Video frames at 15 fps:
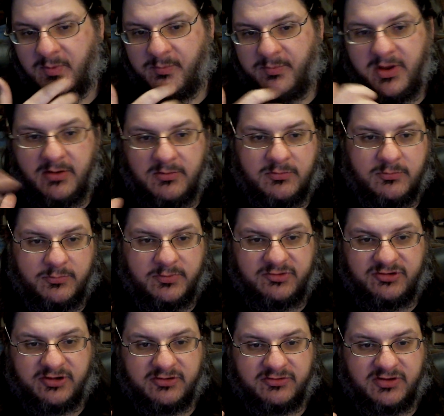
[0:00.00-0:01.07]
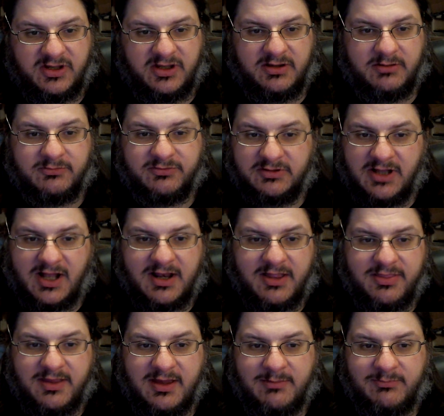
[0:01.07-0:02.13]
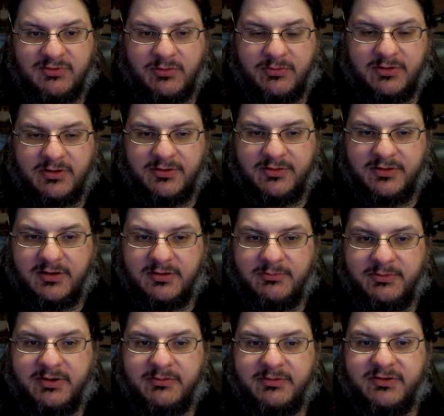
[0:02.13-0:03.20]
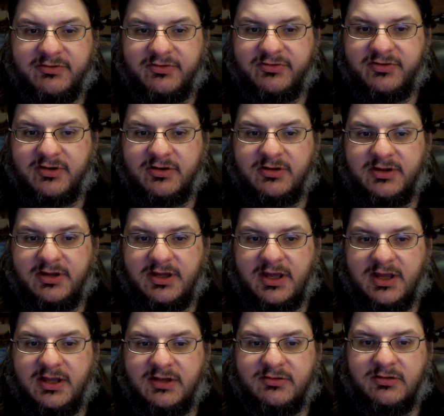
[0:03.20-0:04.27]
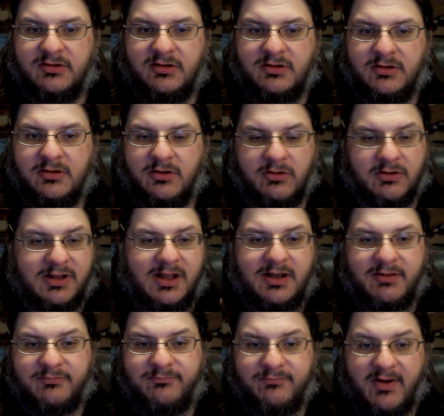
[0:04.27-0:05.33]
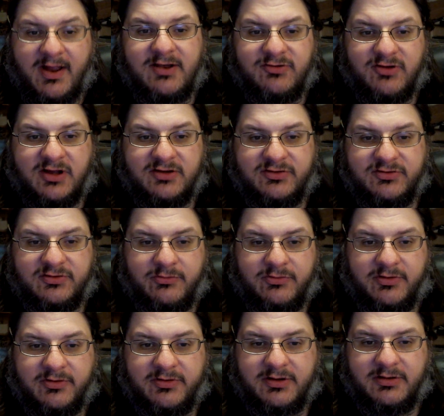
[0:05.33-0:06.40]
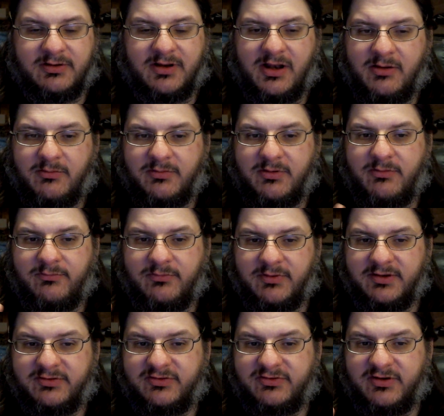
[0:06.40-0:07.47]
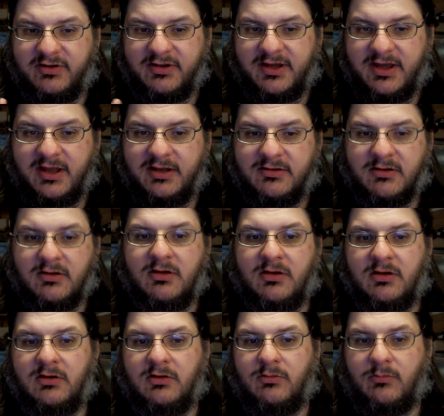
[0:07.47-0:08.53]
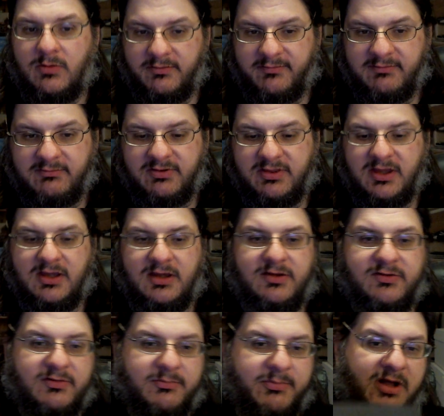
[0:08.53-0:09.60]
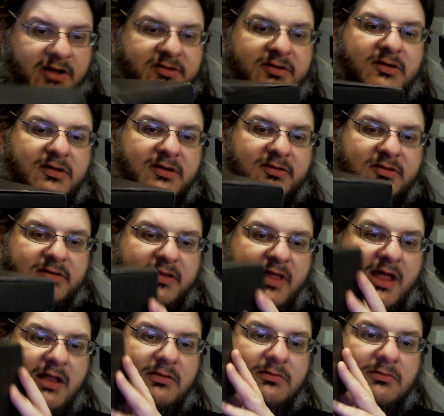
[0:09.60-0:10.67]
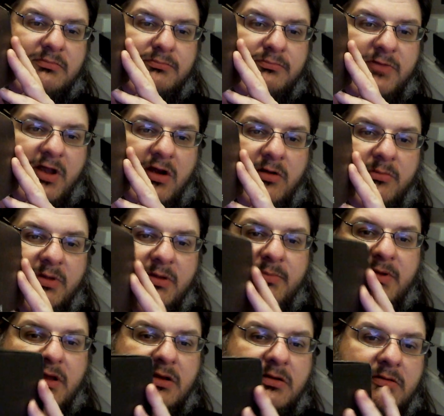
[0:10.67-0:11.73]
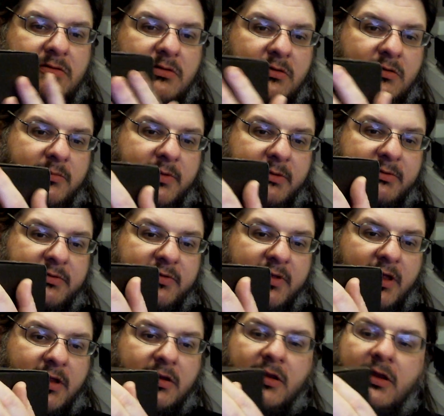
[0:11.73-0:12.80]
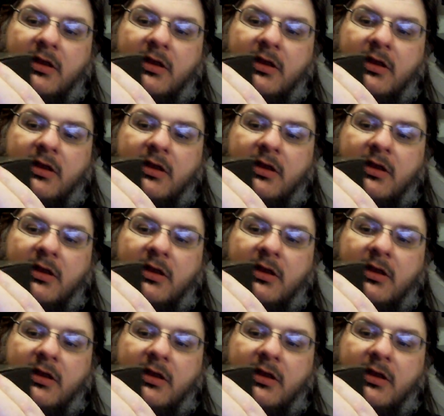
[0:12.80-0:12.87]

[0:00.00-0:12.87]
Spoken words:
But we shall see. There was a lot of themes going on there, and we don't necessarily get, or a lot of franchises going on there. I don't know if we'll necessarily get one of everything because the box isn't that terribly big. Oh, wait, what's that?